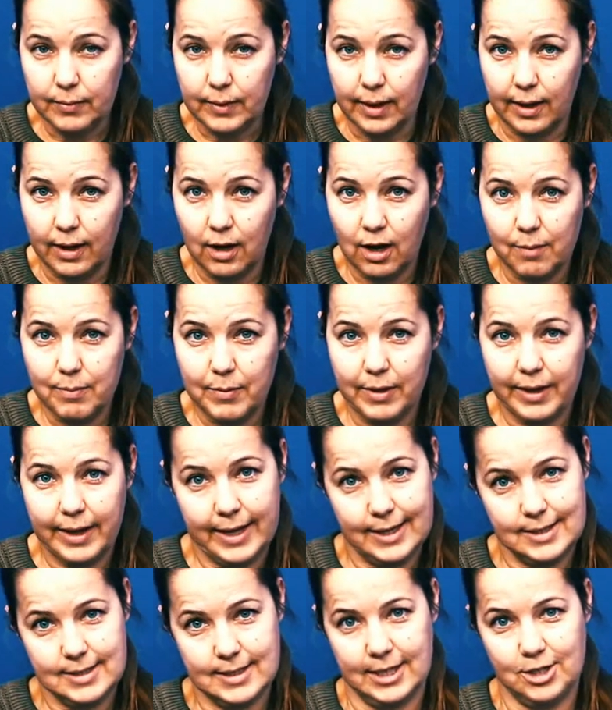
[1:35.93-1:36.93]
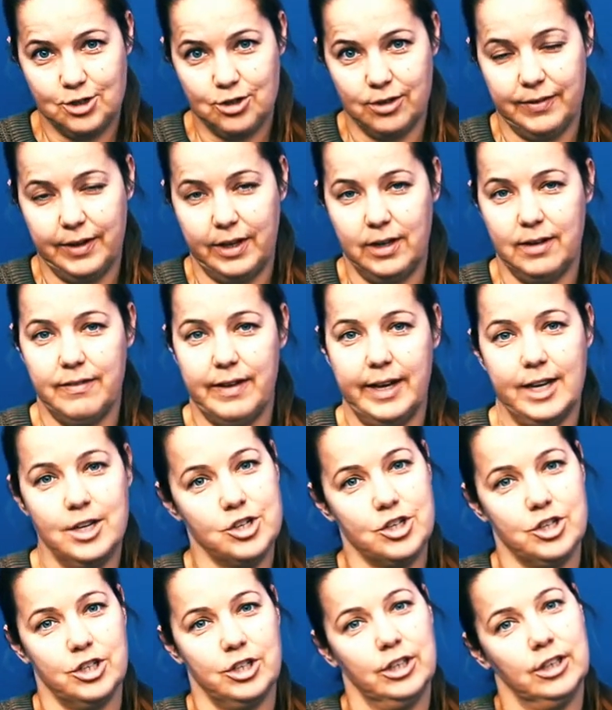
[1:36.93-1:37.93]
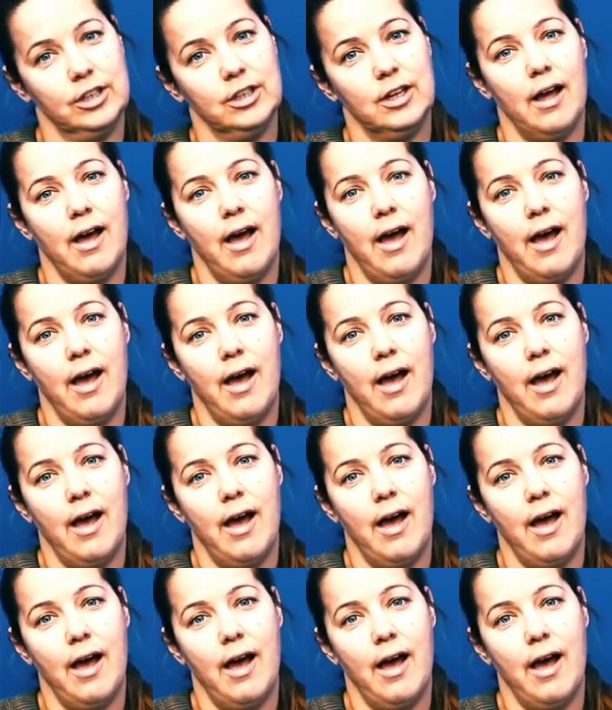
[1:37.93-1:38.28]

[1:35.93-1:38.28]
and I'm the head teacher of innovation